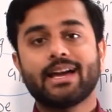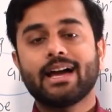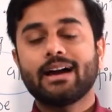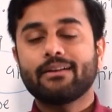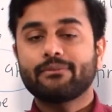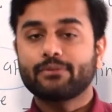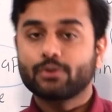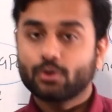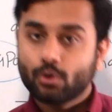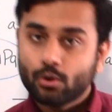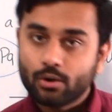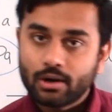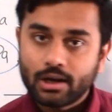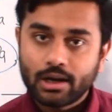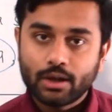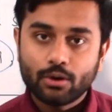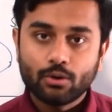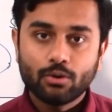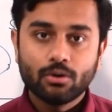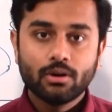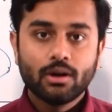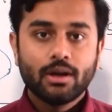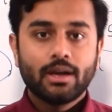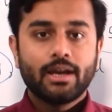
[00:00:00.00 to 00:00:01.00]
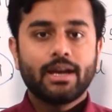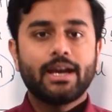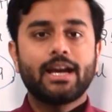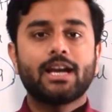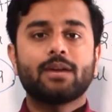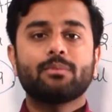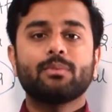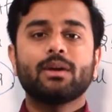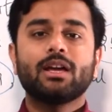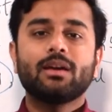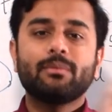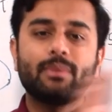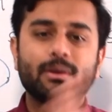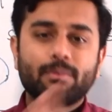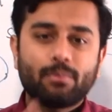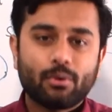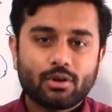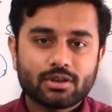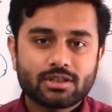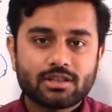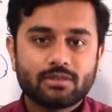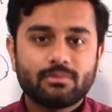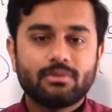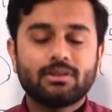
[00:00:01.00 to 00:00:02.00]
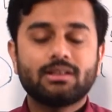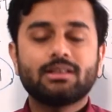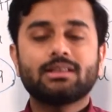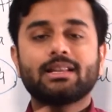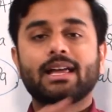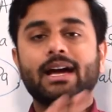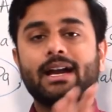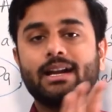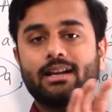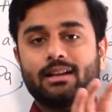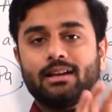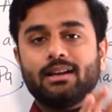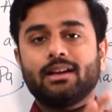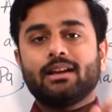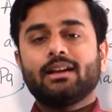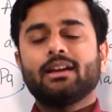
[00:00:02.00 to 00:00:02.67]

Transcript: have told you, it may be possible that